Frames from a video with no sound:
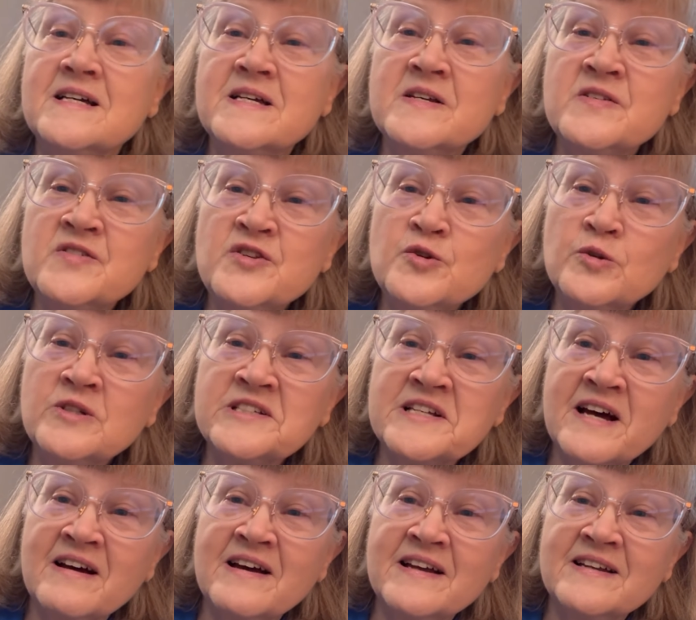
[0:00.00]
is
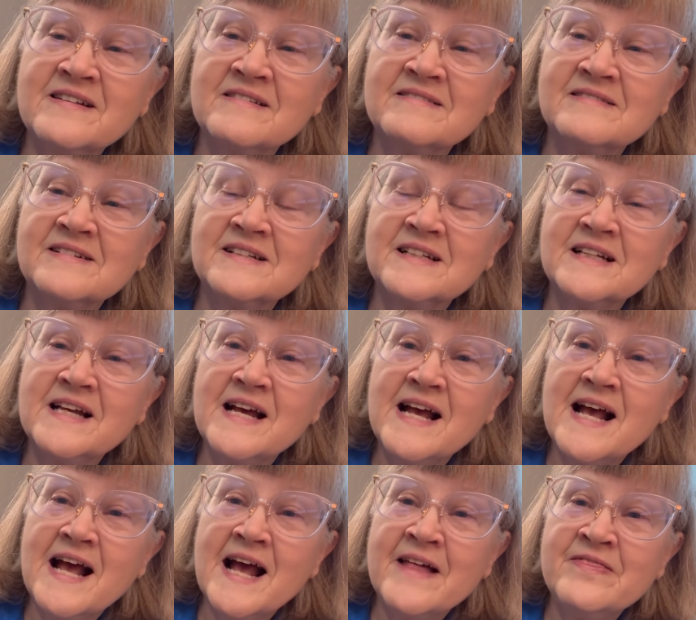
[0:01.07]
Yuletide.
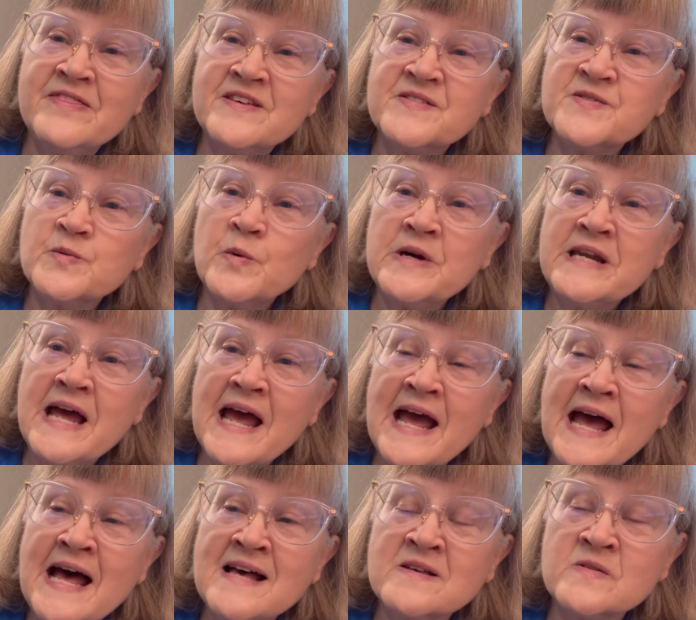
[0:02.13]
And this one
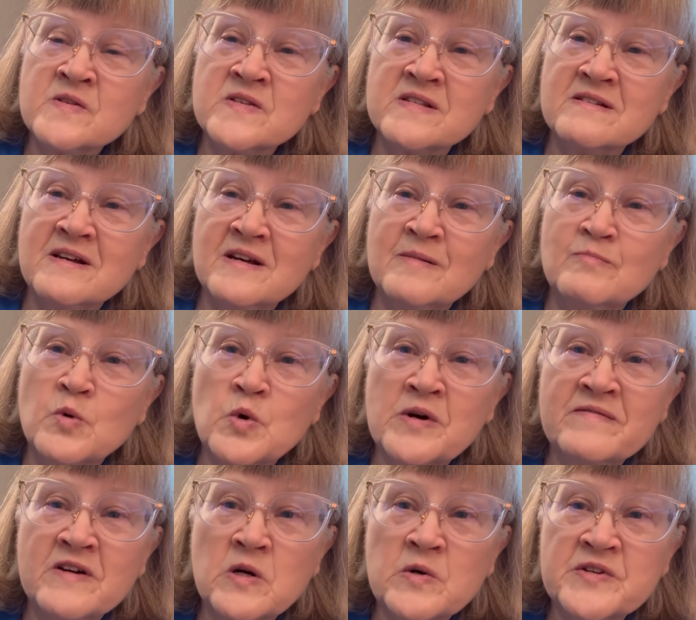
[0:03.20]
has more
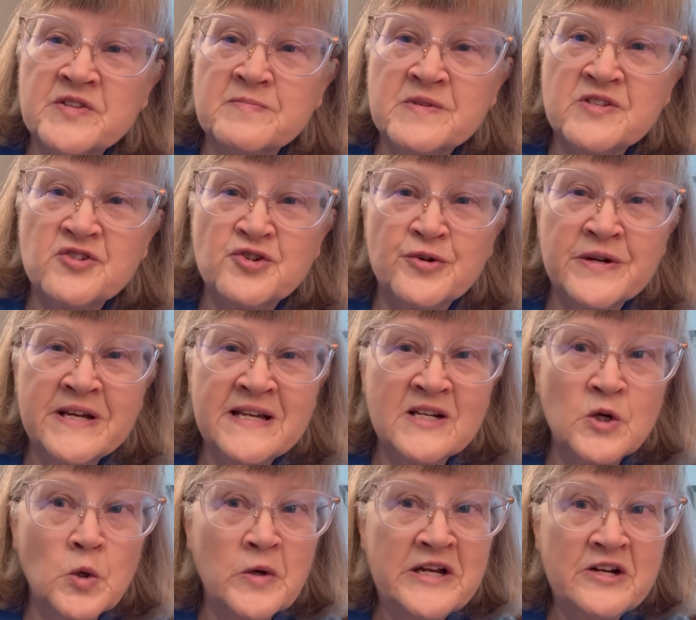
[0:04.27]
of a Christmas tree and
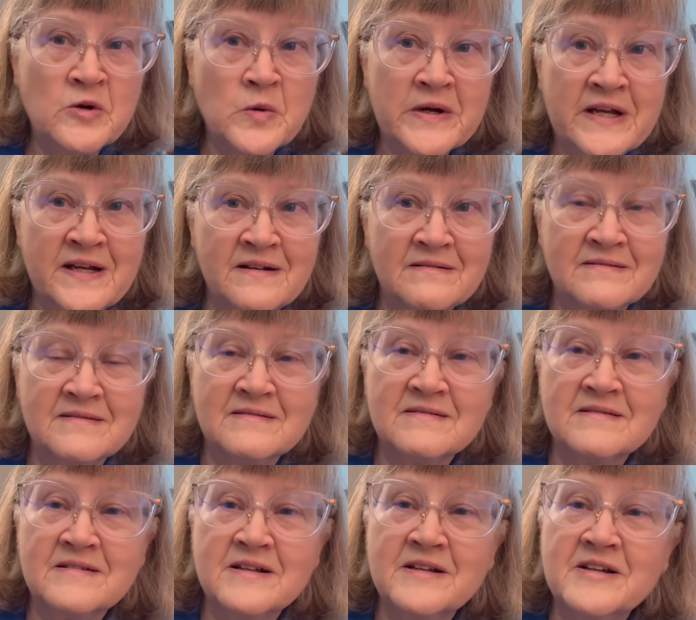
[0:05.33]
greenery
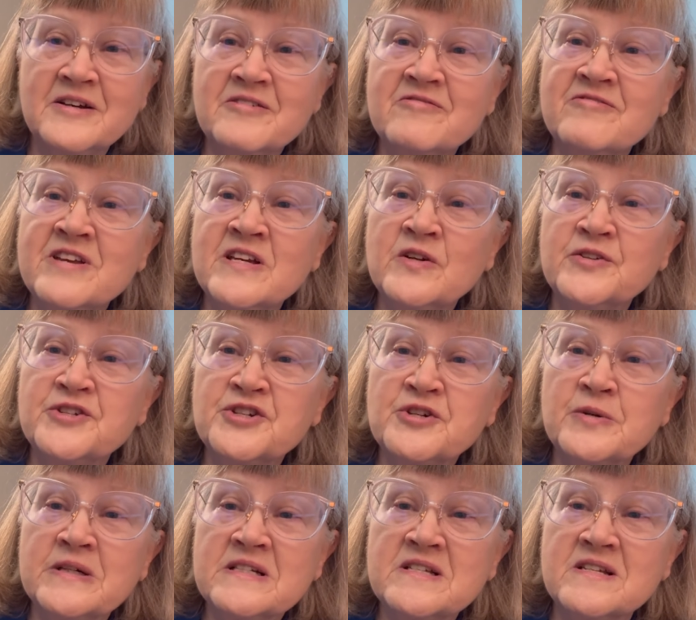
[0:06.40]
feel
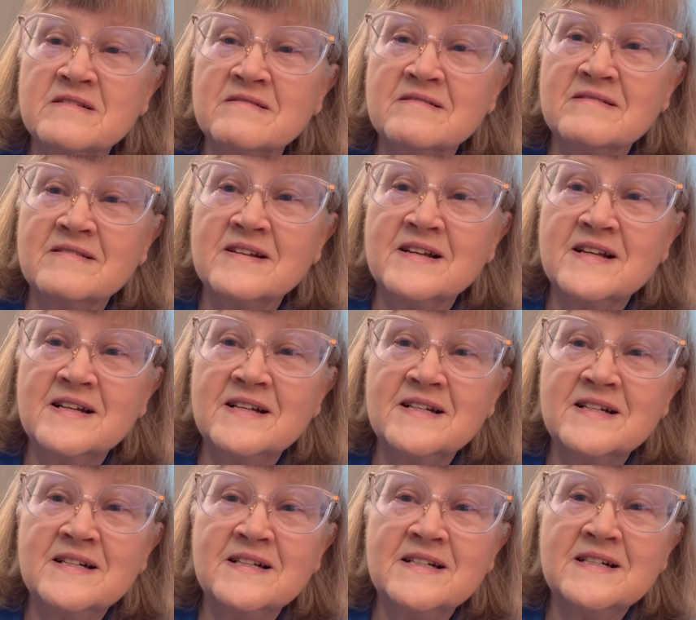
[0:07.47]
to it.
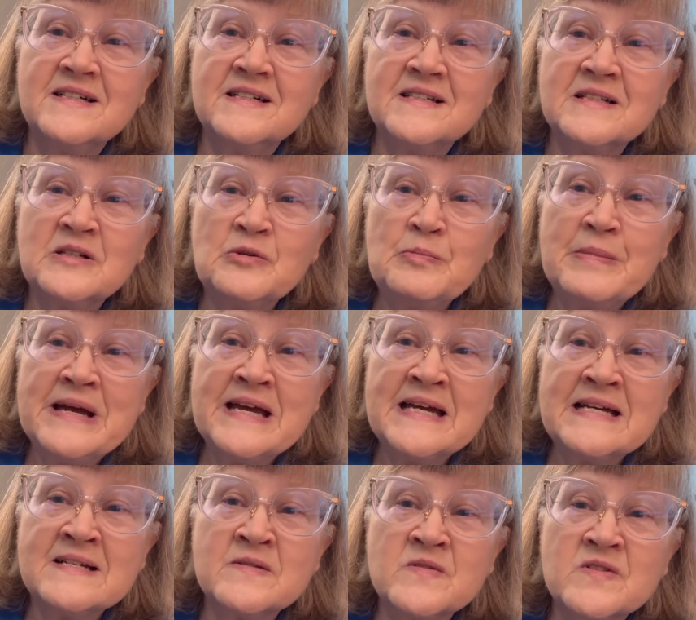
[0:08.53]
Little
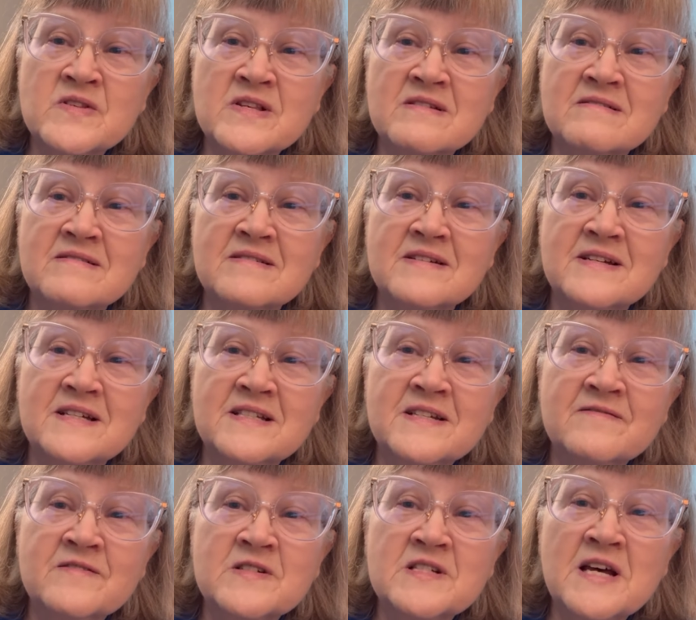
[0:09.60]
bands, different